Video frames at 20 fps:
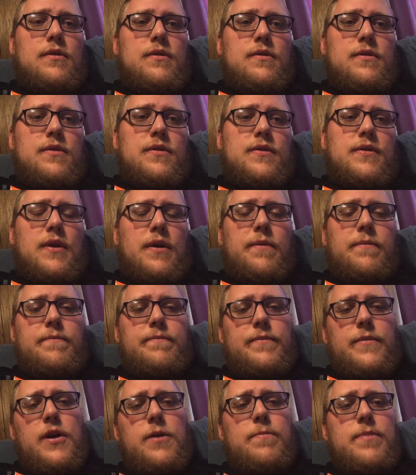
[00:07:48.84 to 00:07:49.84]
So
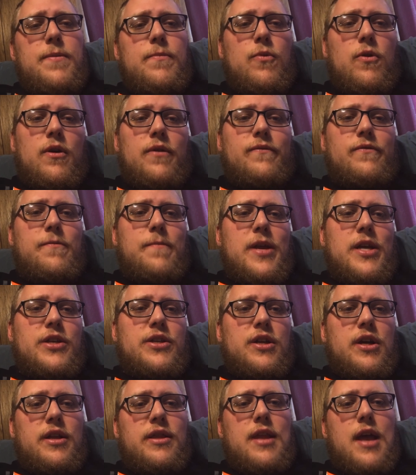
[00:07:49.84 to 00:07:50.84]
there'll be more
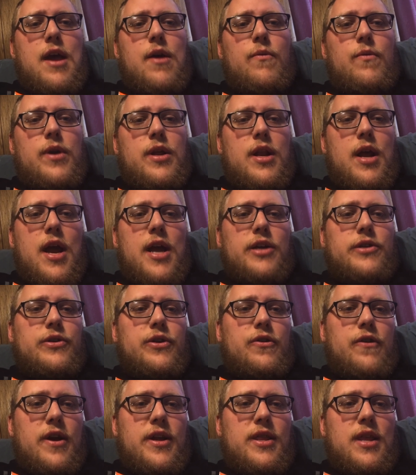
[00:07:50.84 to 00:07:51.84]
information on that when I
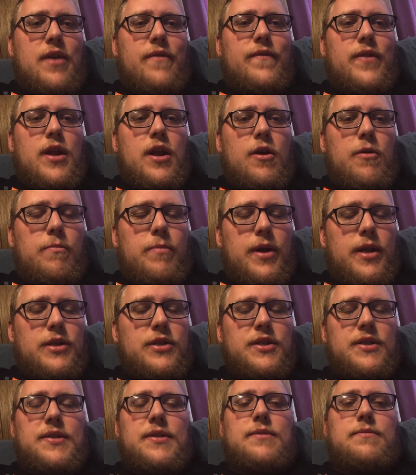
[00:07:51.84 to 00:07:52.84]
actually create that video,
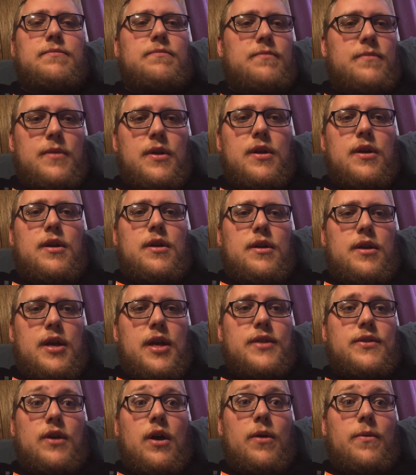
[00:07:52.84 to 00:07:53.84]
but
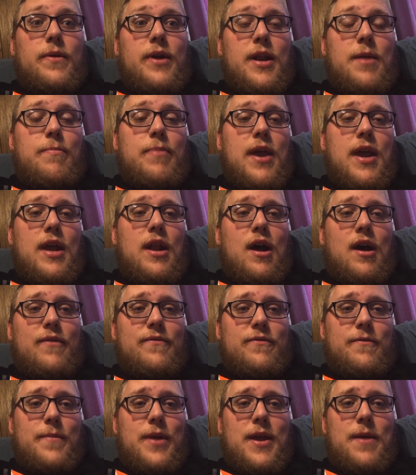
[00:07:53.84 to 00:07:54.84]
it's already paid off
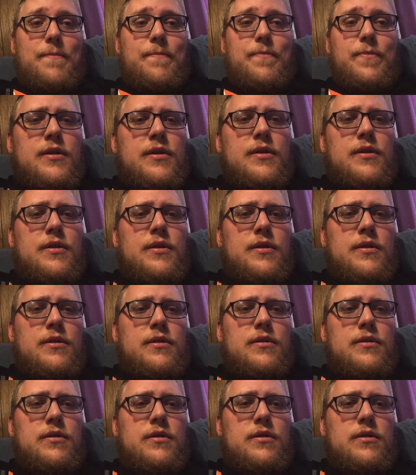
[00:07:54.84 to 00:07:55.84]
for me.
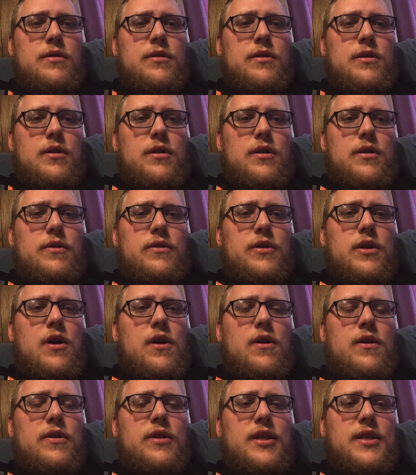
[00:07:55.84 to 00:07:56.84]
All in
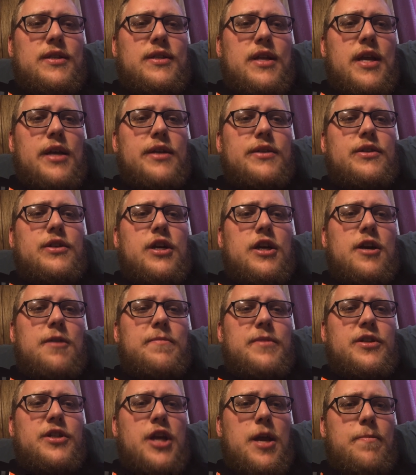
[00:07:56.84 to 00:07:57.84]
all, this next
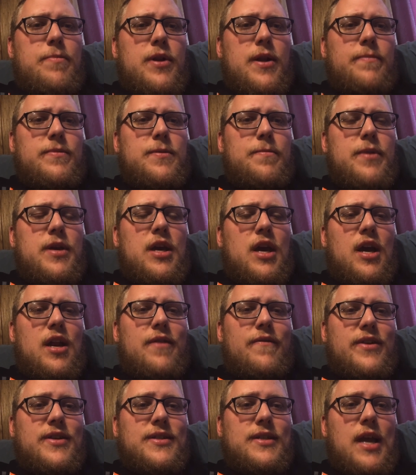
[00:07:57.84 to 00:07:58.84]
term is shaping up to be kind
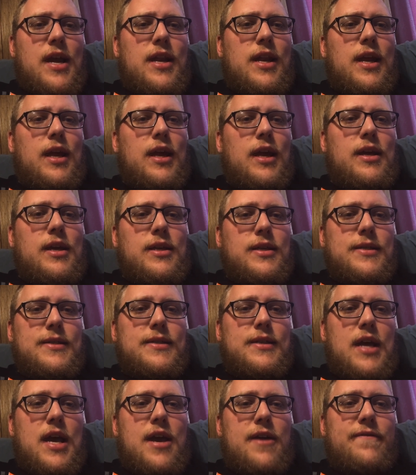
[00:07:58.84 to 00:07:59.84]
of exciting
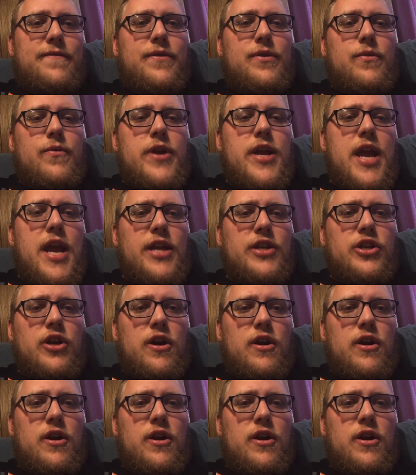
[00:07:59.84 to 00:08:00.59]
because I have 3 HR